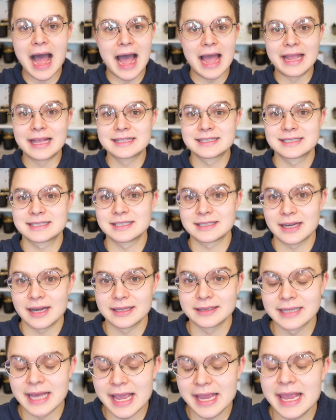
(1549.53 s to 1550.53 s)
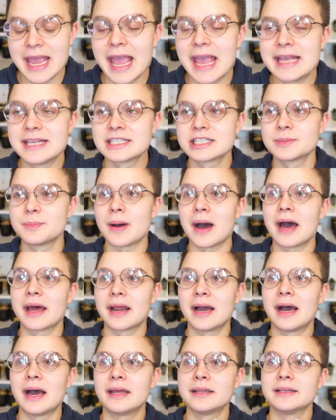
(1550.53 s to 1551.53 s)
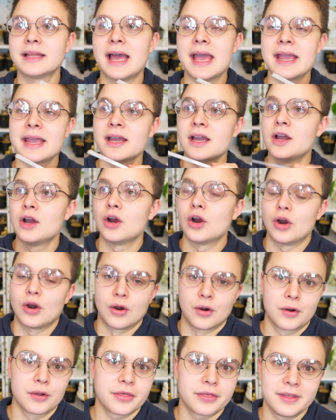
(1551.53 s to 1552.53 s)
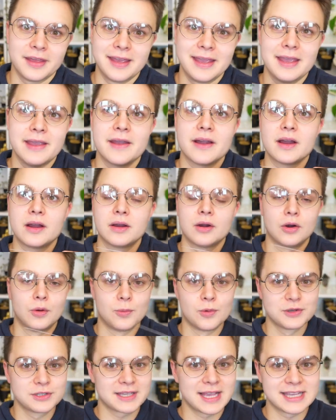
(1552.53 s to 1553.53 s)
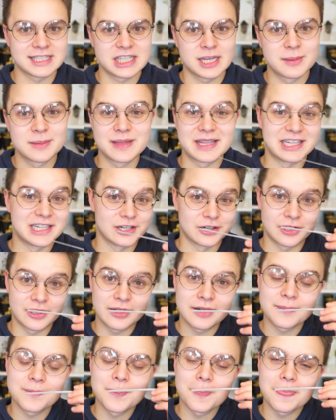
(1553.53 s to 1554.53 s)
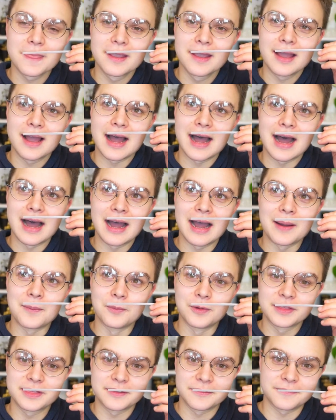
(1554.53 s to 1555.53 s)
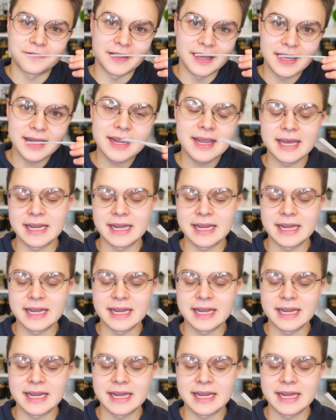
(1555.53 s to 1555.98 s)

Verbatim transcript: it's like a spot on, like, earthy, almost get some of the dirt um, with the fig.